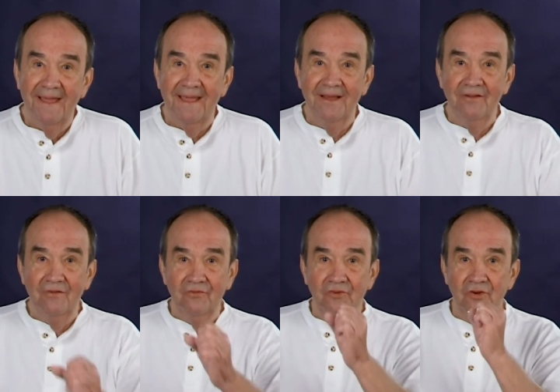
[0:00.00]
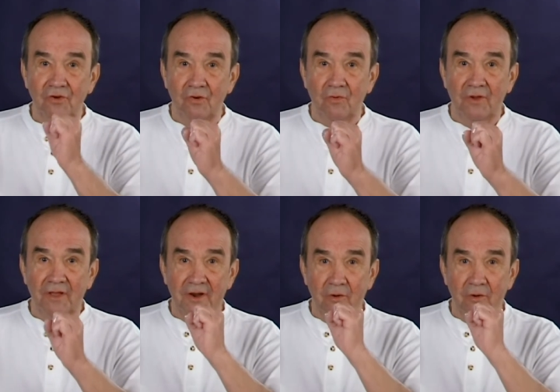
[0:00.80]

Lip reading: held you in a